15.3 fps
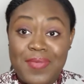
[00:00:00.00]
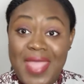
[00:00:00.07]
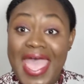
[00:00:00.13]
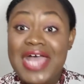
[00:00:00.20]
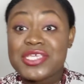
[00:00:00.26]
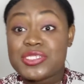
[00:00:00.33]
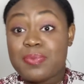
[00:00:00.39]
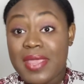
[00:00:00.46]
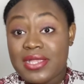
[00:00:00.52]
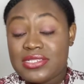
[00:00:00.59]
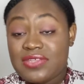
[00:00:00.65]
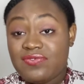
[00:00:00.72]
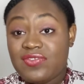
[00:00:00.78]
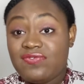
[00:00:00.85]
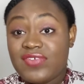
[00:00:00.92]

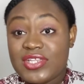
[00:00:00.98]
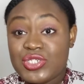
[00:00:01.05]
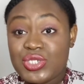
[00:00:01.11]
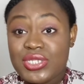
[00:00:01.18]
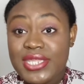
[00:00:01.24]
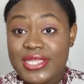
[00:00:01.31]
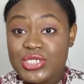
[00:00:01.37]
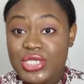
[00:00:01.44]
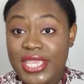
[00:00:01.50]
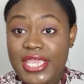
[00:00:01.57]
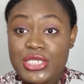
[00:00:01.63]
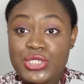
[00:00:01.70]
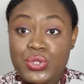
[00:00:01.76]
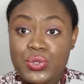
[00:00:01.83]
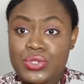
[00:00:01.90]
aspect of invention
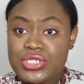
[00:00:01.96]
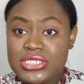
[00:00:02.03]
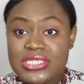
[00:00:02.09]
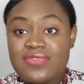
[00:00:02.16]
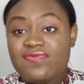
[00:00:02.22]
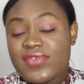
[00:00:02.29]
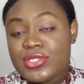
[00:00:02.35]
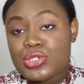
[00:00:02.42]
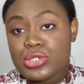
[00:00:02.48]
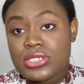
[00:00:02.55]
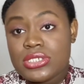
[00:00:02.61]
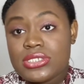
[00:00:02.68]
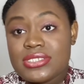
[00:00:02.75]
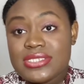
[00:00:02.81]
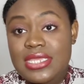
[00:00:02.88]
education, or just
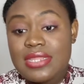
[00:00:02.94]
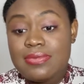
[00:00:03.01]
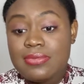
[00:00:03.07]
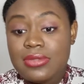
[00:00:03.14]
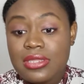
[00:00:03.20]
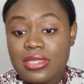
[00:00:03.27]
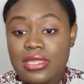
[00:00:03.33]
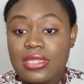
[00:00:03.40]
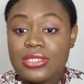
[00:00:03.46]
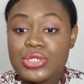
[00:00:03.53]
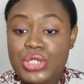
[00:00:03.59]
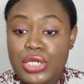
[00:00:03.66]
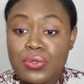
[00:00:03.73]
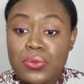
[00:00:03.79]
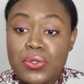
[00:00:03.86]
inventions in
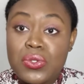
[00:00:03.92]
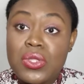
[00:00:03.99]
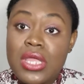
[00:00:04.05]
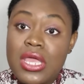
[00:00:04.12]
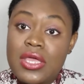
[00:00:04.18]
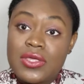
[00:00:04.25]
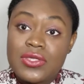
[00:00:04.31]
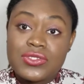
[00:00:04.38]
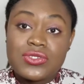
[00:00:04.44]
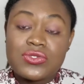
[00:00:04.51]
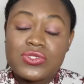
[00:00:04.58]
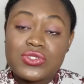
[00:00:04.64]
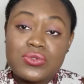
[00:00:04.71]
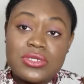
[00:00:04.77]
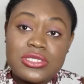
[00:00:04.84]
general. So
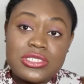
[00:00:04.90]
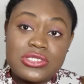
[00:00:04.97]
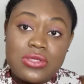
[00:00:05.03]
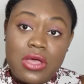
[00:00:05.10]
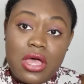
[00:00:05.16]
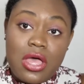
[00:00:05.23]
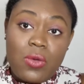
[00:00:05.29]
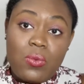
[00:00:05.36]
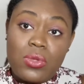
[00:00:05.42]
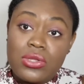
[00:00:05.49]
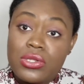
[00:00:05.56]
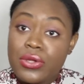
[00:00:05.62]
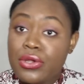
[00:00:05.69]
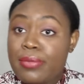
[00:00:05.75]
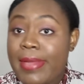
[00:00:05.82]
students will
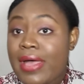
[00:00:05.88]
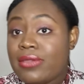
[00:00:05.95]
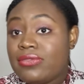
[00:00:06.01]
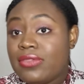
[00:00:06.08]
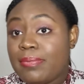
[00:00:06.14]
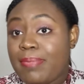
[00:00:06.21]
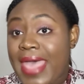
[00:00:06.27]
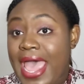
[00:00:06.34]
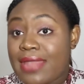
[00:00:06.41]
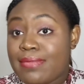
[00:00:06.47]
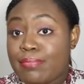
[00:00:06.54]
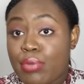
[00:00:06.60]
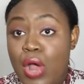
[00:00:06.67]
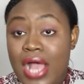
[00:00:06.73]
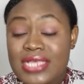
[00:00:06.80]
learn about the
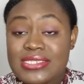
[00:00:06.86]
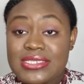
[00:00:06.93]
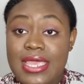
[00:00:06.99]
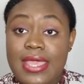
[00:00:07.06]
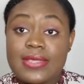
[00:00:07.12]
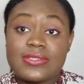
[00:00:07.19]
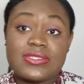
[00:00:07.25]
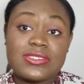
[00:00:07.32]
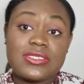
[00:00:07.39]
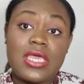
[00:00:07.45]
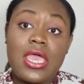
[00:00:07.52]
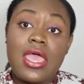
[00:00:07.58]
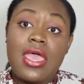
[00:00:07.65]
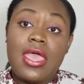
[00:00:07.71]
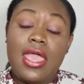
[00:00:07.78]
patent process,
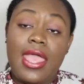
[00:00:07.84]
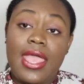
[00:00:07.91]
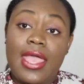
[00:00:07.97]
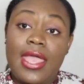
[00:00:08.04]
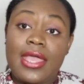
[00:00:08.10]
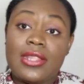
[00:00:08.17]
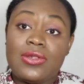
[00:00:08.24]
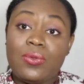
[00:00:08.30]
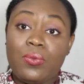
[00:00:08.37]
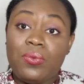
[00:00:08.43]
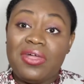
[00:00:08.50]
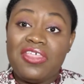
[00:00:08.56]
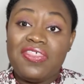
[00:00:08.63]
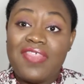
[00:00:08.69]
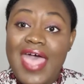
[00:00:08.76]
and
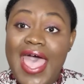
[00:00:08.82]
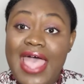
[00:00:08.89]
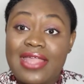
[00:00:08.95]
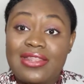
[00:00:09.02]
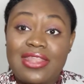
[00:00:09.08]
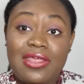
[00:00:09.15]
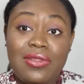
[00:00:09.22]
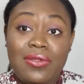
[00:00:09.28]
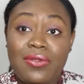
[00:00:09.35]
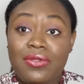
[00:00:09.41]
with that they